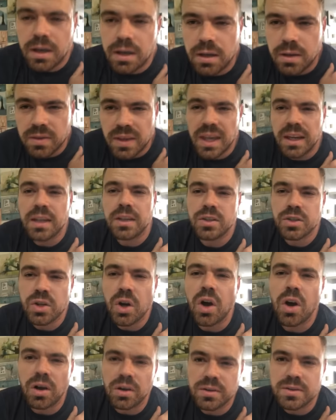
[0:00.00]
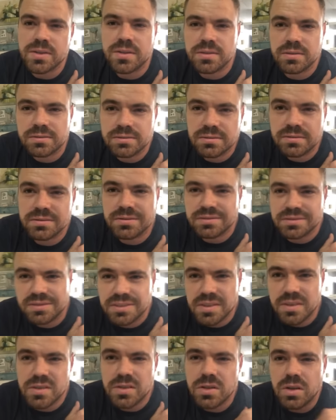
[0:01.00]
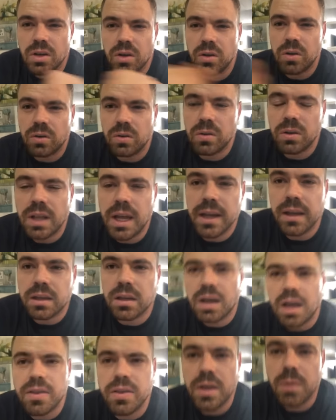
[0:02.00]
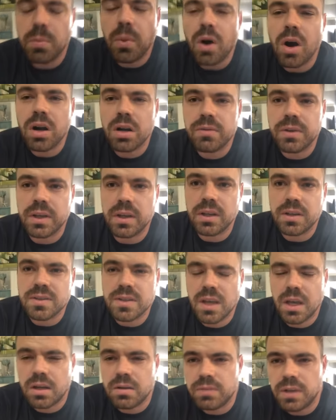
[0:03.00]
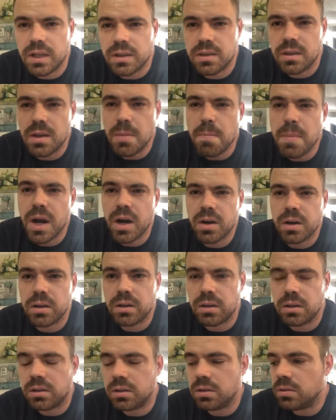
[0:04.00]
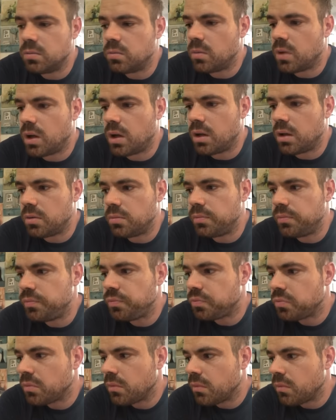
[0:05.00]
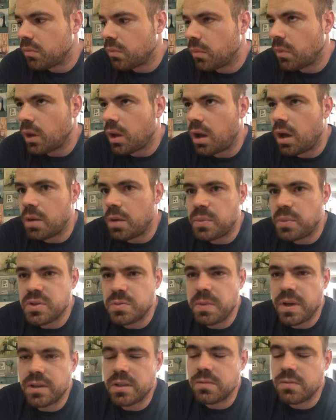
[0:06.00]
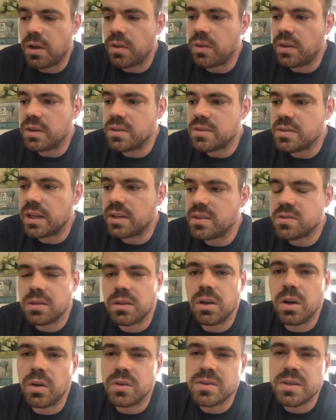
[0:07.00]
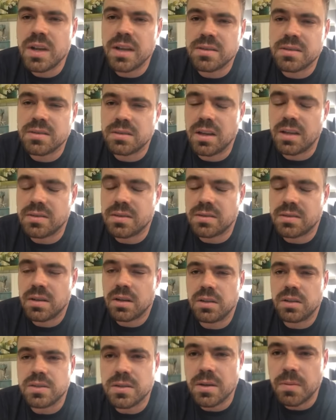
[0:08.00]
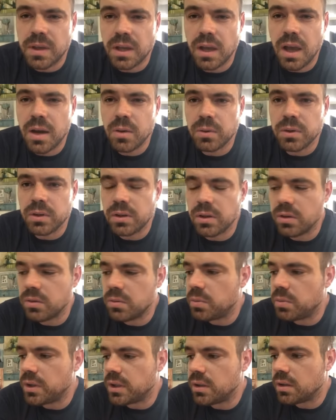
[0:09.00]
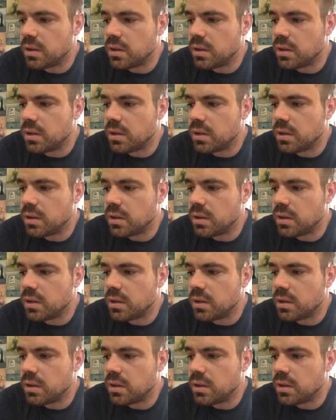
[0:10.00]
they eat dogs. So like, I think part of it is kind of like the American perspective on things. Like it's, you know, it's not necessarily something I would do, but